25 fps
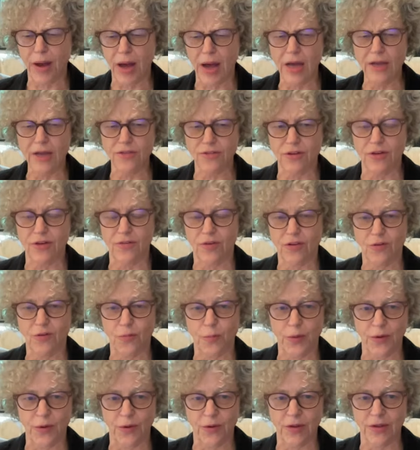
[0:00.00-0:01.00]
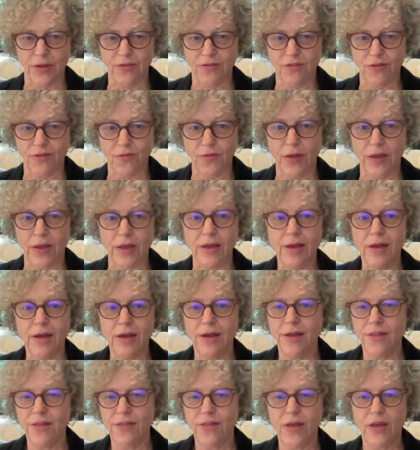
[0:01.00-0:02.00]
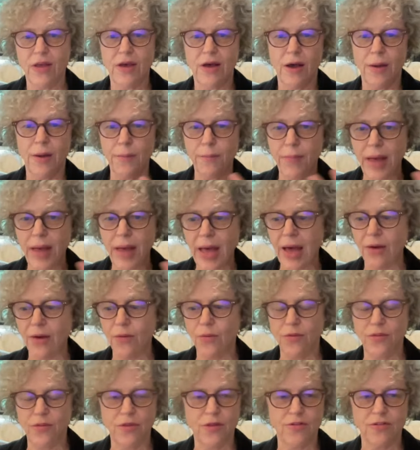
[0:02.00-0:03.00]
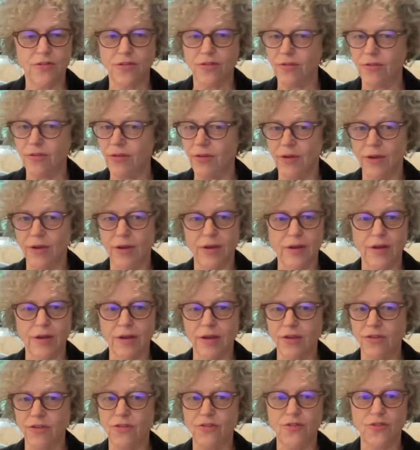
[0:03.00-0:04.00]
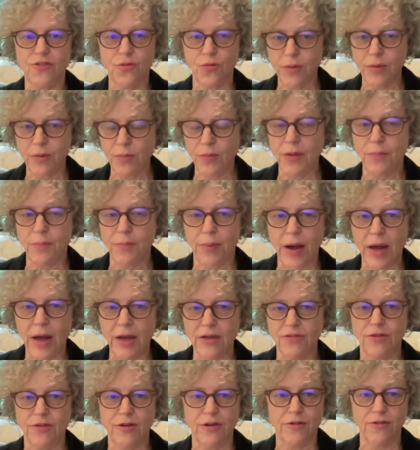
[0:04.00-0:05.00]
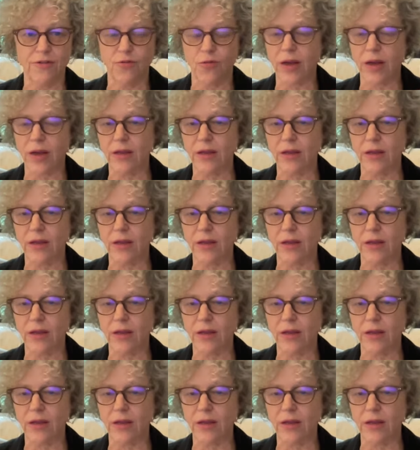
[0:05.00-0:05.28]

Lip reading: positive experience. So they come back with this extremely positive